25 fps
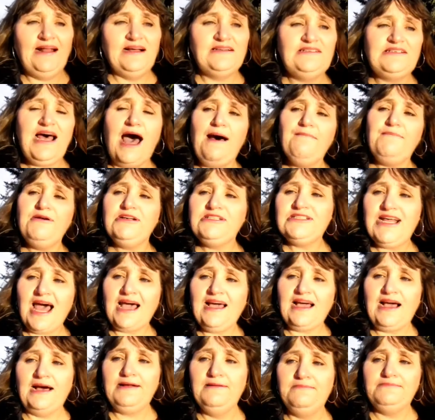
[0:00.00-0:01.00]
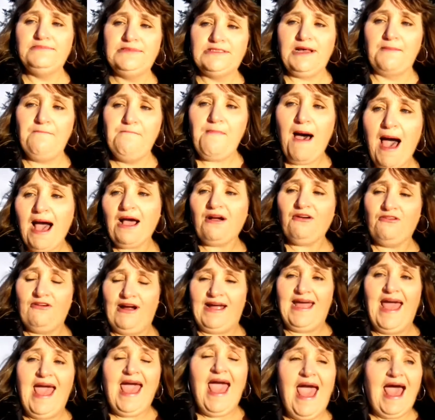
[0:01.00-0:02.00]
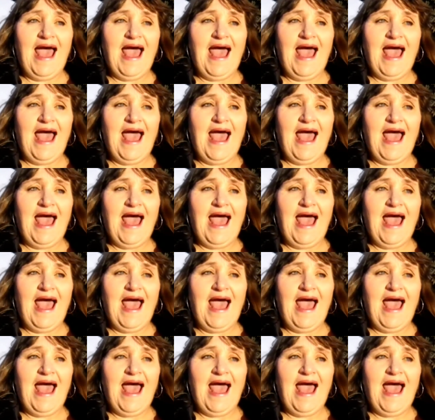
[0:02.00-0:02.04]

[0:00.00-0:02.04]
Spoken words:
it's almost like it's a mockery.